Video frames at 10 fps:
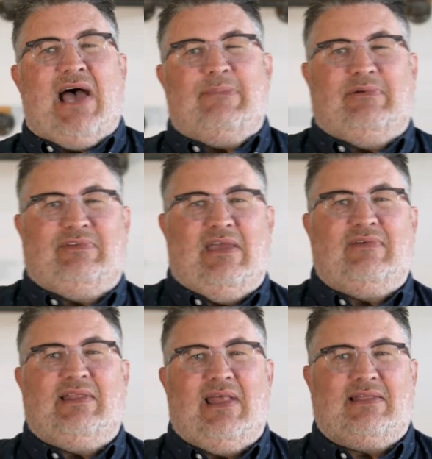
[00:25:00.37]
type of
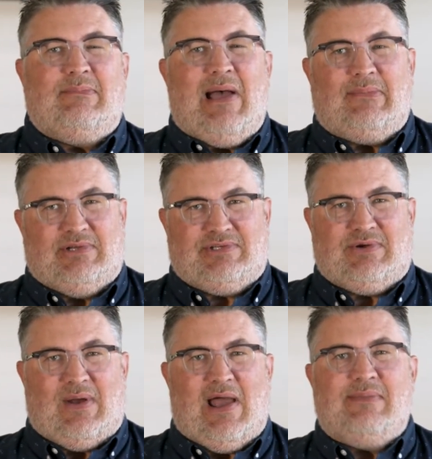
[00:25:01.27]
giving that the Bible
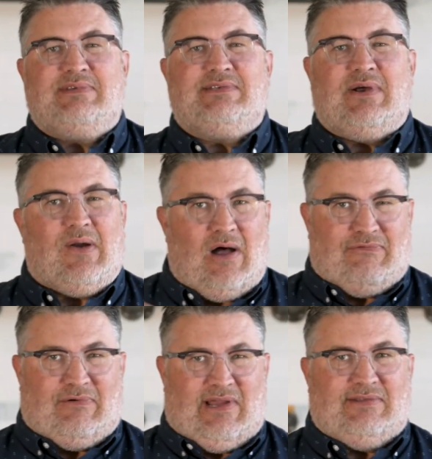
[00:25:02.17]
describes is our
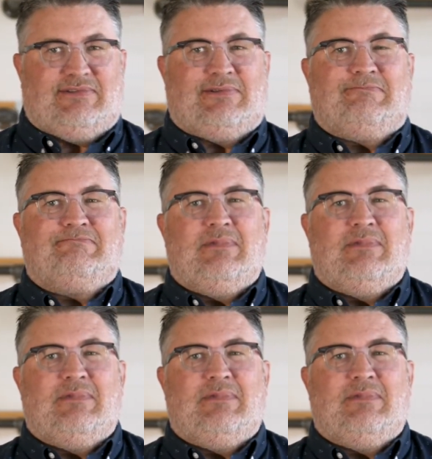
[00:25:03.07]
offerings.